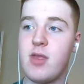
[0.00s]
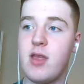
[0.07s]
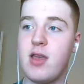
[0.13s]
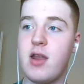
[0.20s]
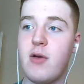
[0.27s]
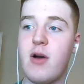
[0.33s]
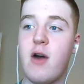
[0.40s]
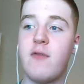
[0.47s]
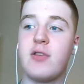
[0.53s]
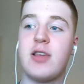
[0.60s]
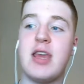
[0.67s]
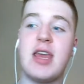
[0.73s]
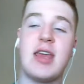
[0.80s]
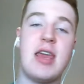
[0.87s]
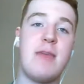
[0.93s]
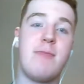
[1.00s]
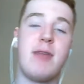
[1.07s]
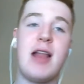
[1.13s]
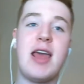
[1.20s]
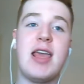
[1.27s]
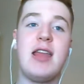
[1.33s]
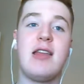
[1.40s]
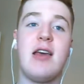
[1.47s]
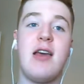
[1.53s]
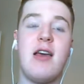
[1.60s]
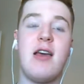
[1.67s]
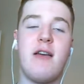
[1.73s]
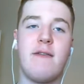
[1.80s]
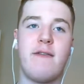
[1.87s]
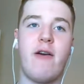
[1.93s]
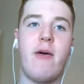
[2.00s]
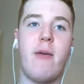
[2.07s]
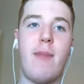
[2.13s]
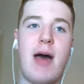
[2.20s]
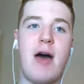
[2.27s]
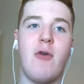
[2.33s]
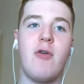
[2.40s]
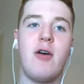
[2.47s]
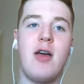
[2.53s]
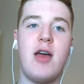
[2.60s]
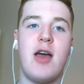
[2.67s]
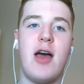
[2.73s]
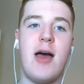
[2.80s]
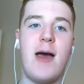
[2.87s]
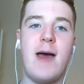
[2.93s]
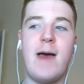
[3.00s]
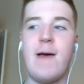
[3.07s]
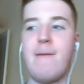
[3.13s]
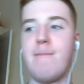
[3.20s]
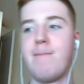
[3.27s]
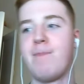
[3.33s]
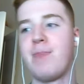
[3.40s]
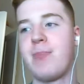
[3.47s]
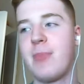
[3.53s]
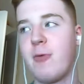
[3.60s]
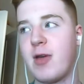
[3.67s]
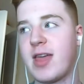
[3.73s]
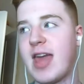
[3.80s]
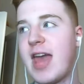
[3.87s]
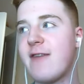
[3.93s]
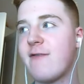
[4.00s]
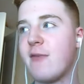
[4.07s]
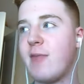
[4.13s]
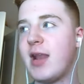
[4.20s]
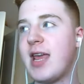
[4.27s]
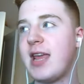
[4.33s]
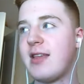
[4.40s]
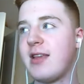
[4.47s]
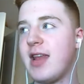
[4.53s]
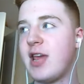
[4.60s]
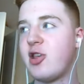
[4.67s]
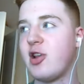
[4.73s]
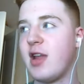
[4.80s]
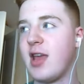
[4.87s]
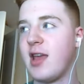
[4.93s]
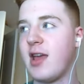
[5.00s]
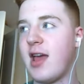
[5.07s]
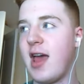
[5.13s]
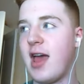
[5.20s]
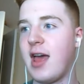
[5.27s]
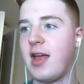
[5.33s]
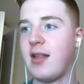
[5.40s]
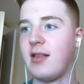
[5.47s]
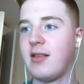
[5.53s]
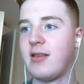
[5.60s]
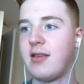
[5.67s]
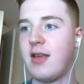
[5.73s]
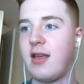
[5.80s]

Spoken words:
You know, obviously he played from about, he came from Leeds initially, and,